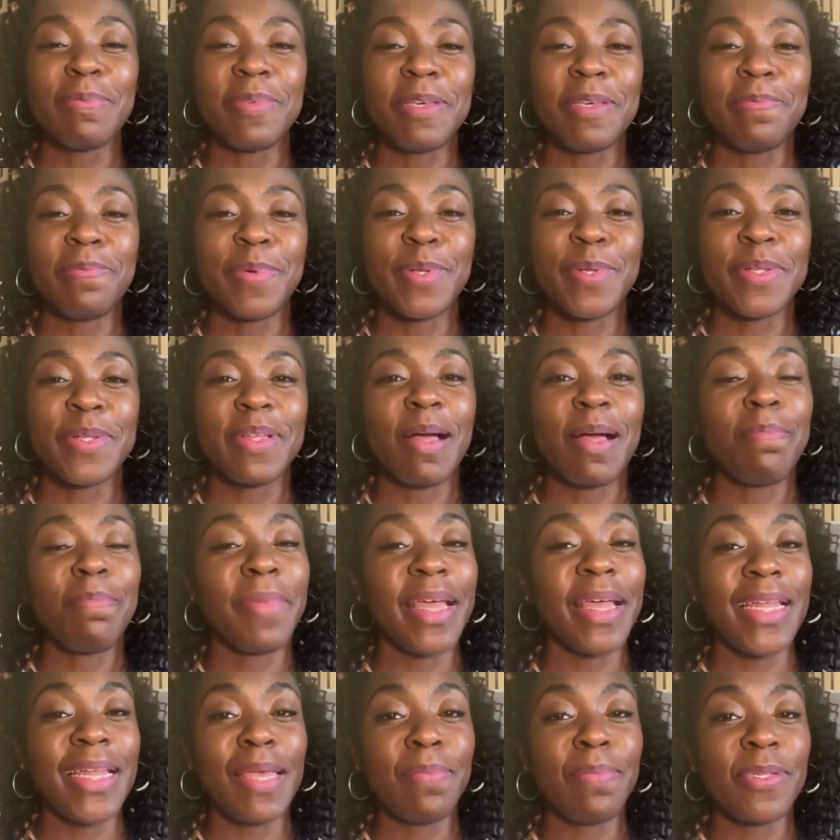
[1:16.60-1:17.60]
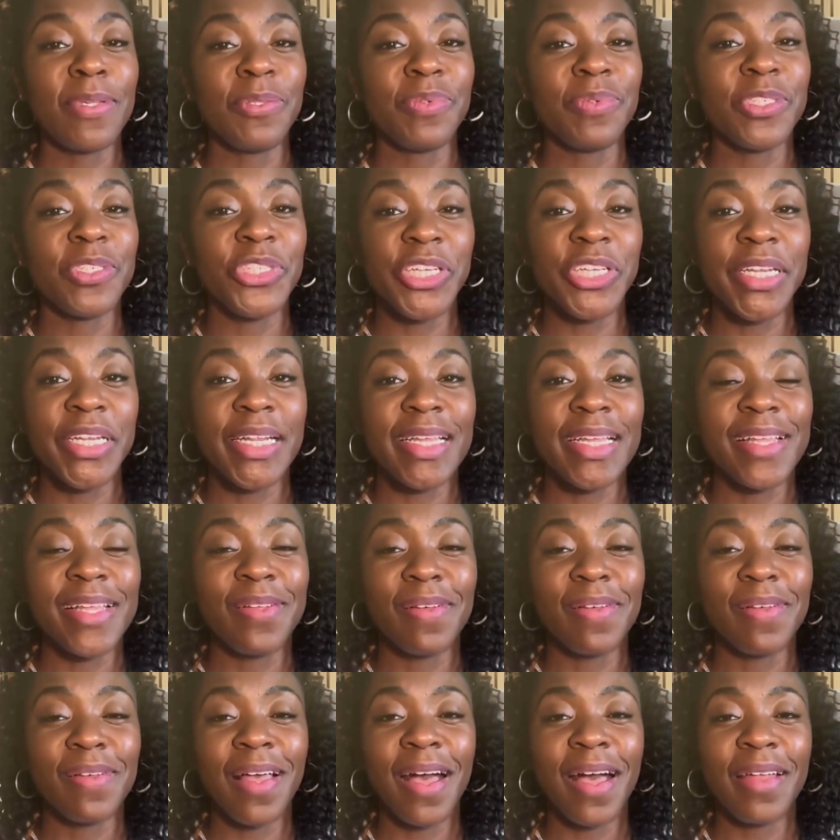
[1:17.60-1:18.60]
people? My name is Regina
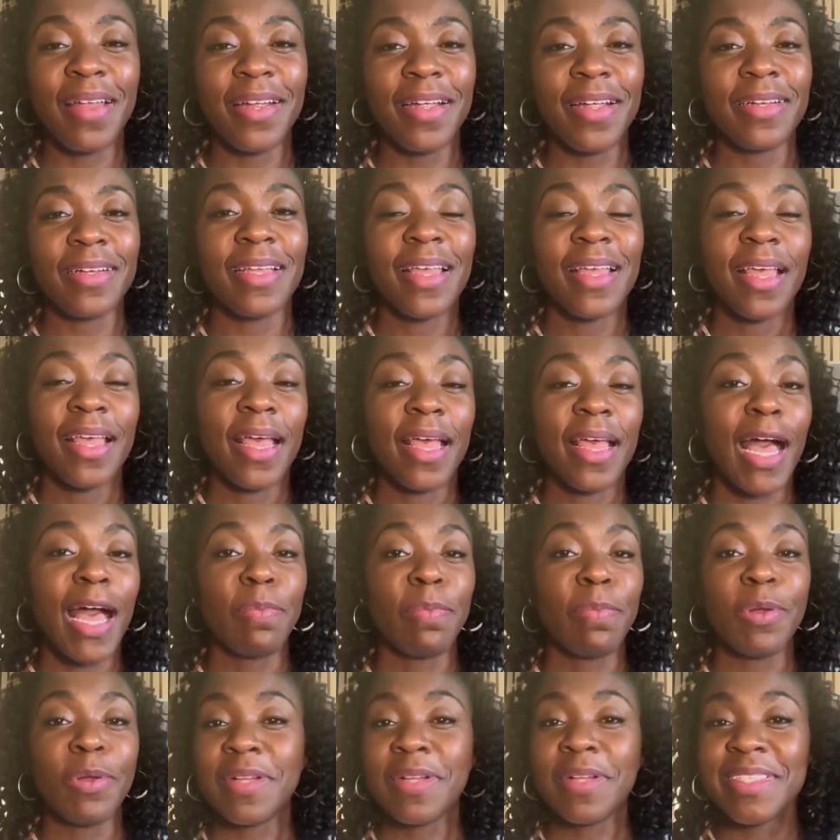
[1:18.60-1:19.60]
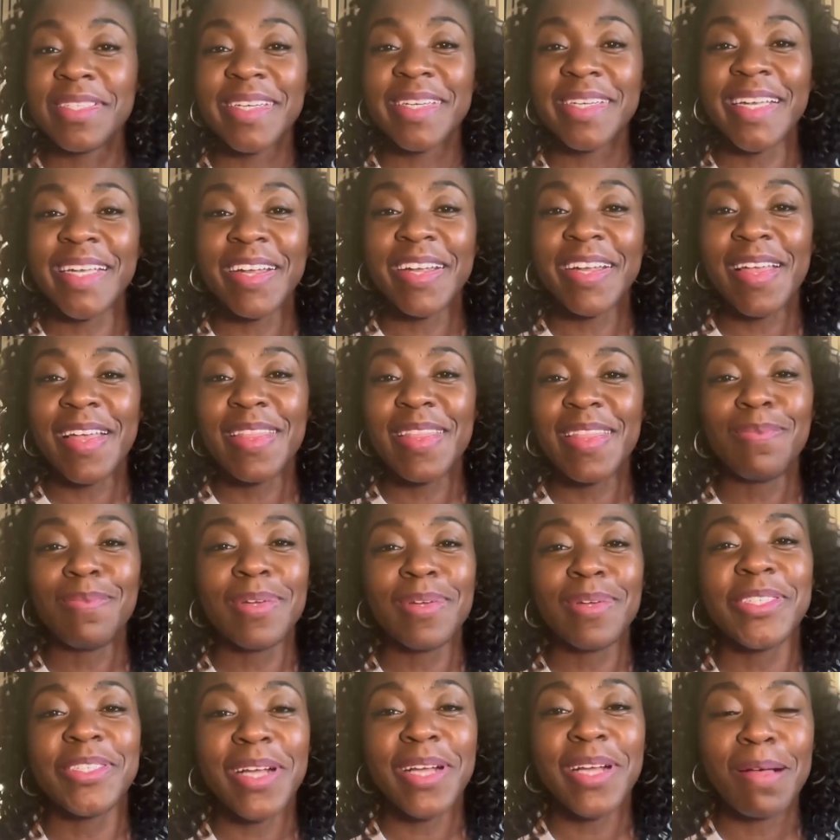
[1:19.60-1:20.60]
Hill Goddard. I'm a realtor here in the
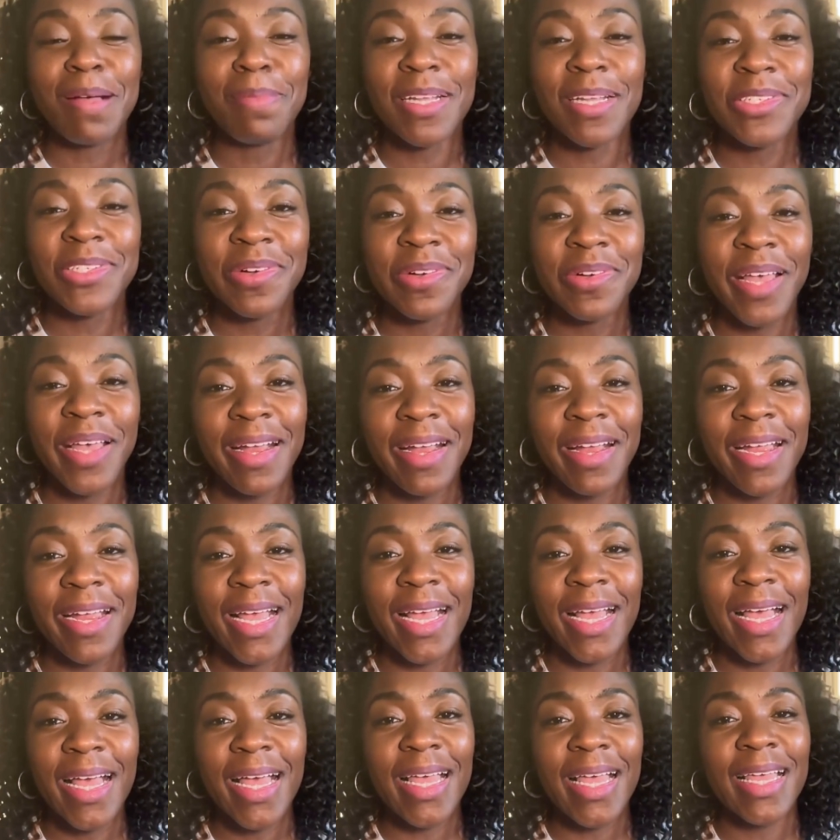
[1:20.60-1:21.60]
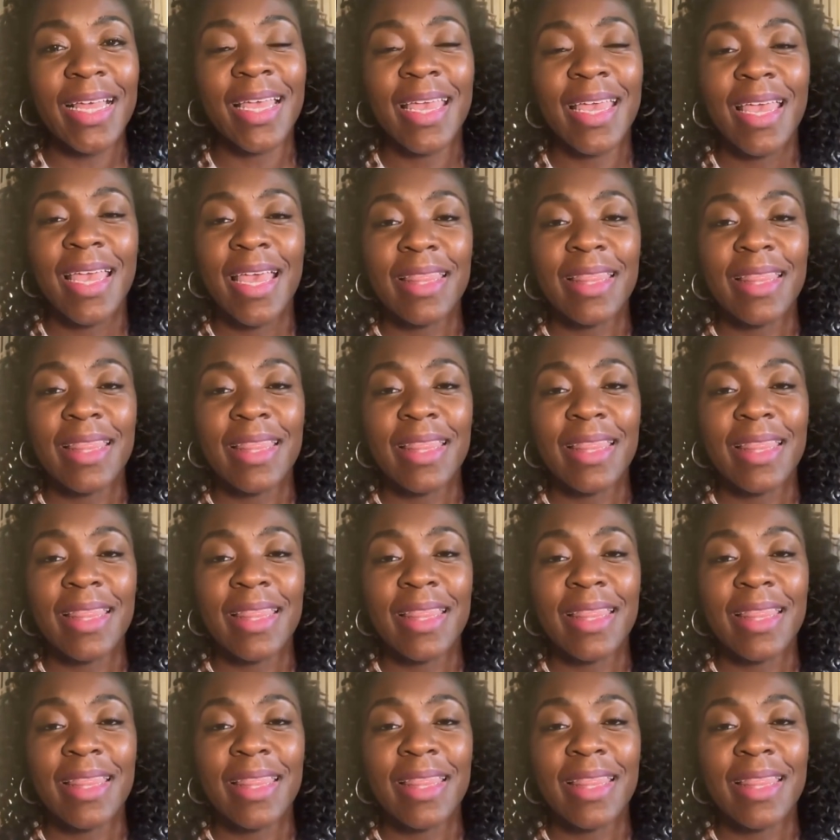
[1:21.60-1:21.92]
Wichita metro area.